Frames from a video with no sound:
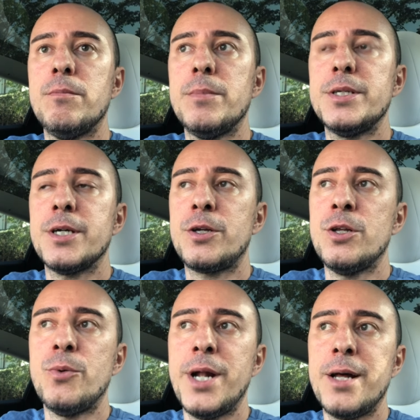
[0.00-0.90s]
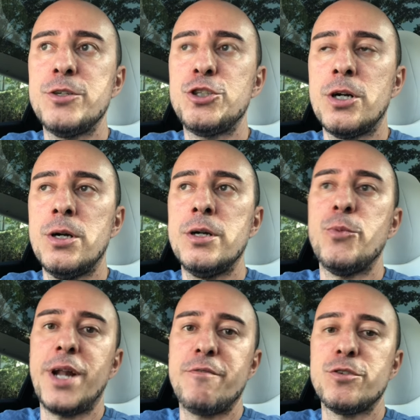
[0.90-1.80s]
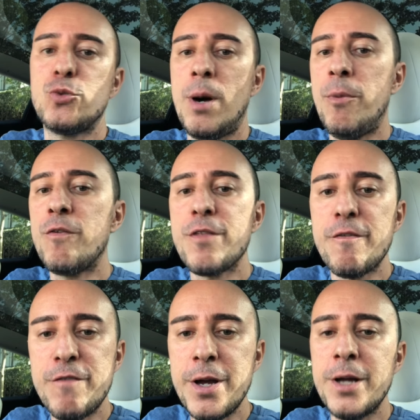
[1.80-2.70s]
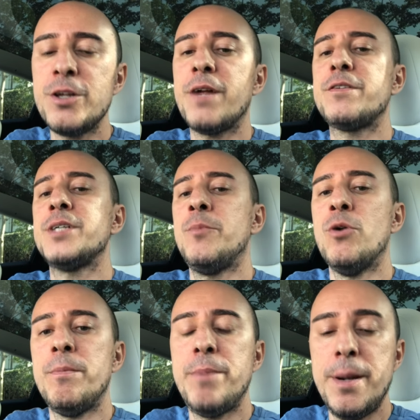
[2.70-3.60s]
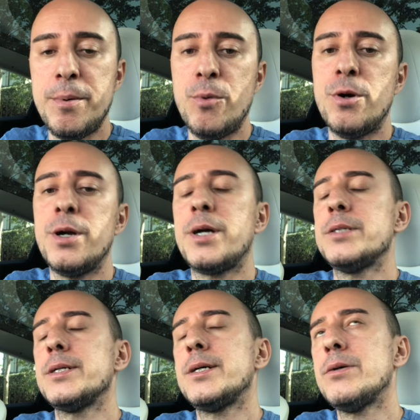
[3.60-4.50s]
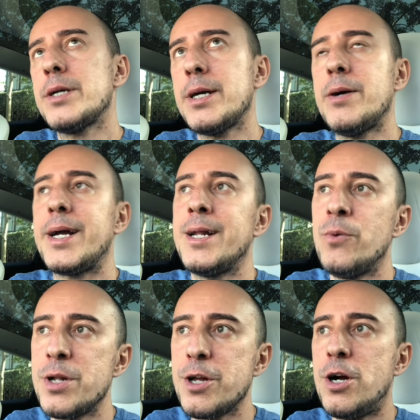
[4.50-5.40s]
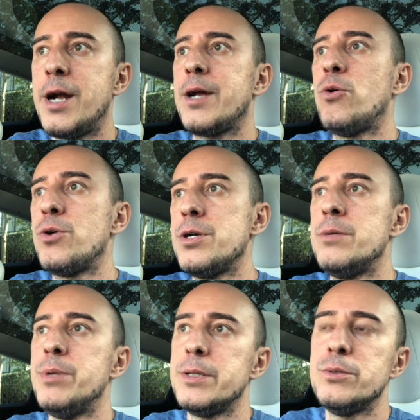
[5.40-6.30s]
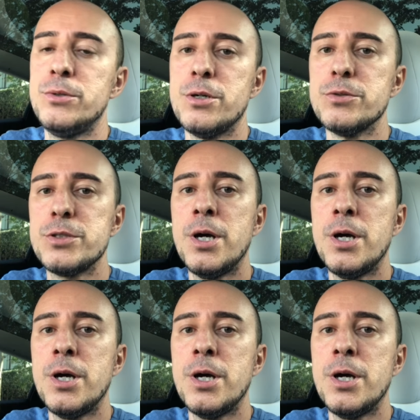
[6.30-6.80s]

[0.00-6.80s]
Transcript: He's like, we're not sure. We're going to have to swap over the VIN. You're going to have to sign more paperwork. I was like, okay. I kind of wanted the car I ordered, but who knows?